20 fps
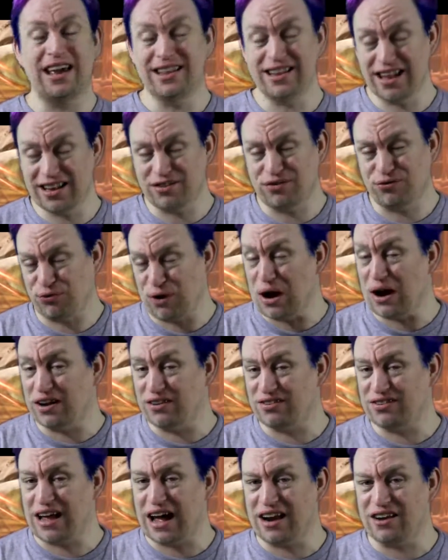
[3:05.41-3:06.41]
And that's very
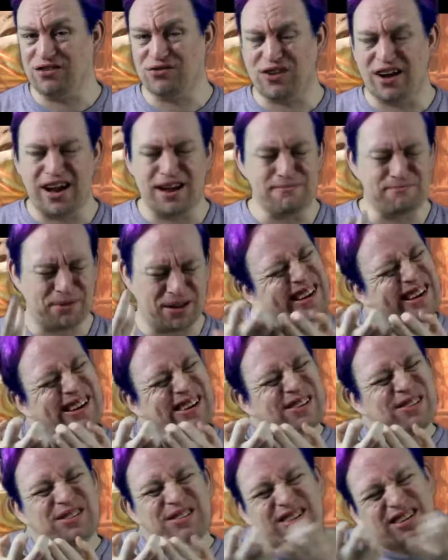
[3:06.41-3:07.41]
satisfying, but it
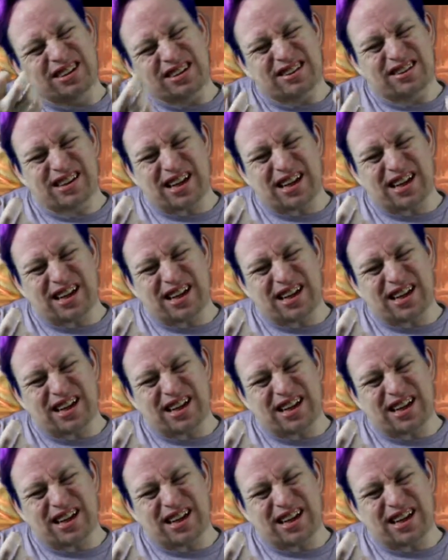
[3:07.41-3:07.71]
was just